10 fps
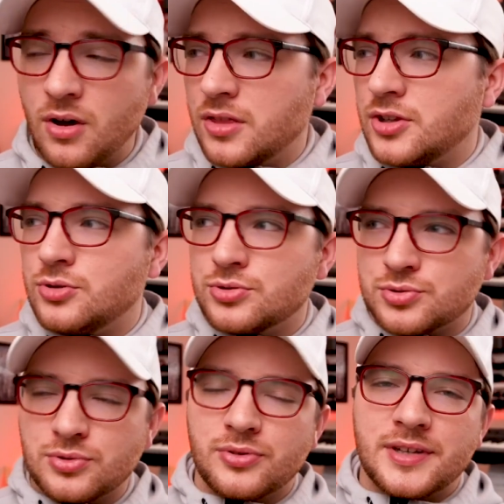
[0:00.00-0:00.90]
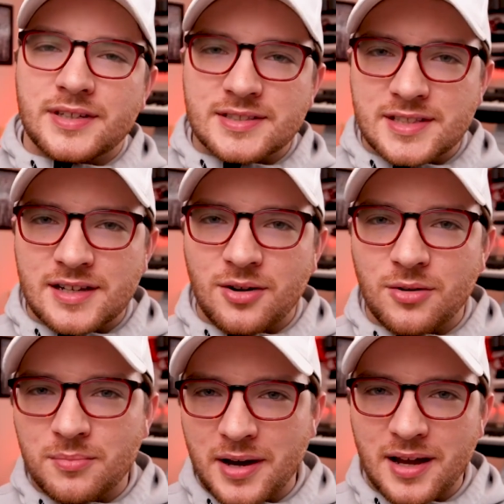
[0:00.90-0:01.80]
All the usual things that a
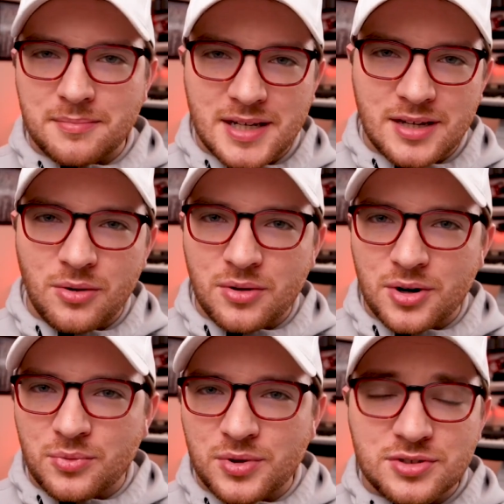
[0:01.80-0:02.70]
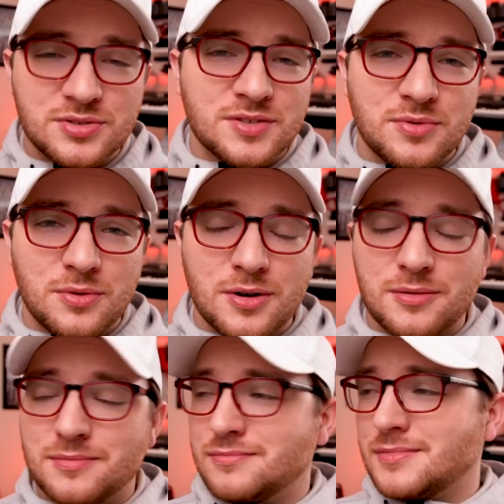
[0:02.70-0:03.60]
HomePod Mini owner would use it
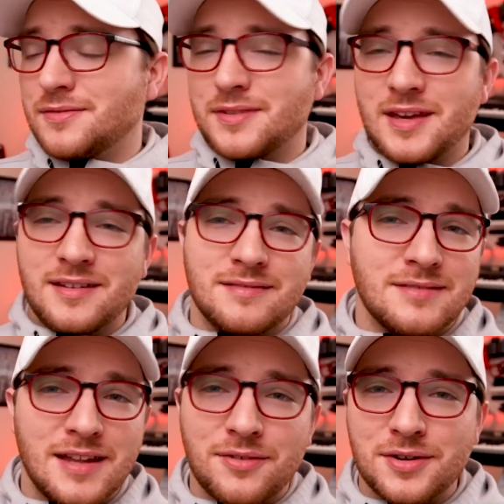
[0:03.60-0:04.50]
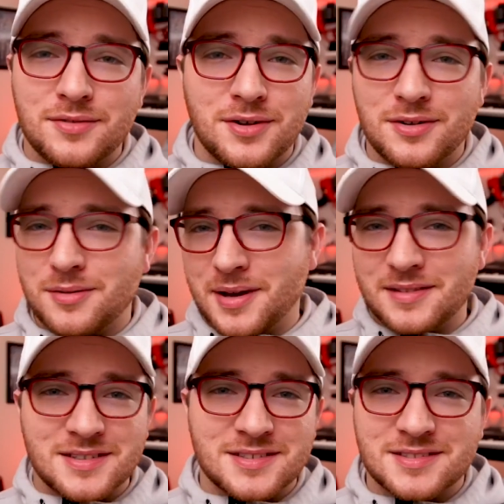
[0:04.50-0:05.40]
for if they never even heard about
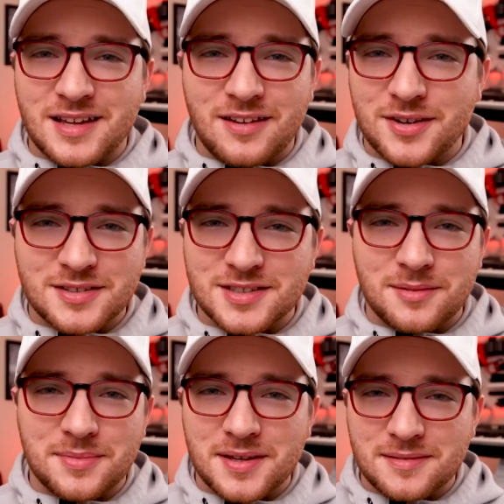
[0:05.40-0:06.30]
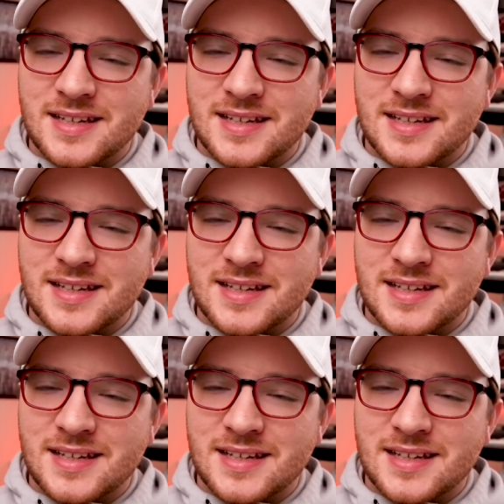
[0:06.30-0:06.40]
this HiFi setup thing.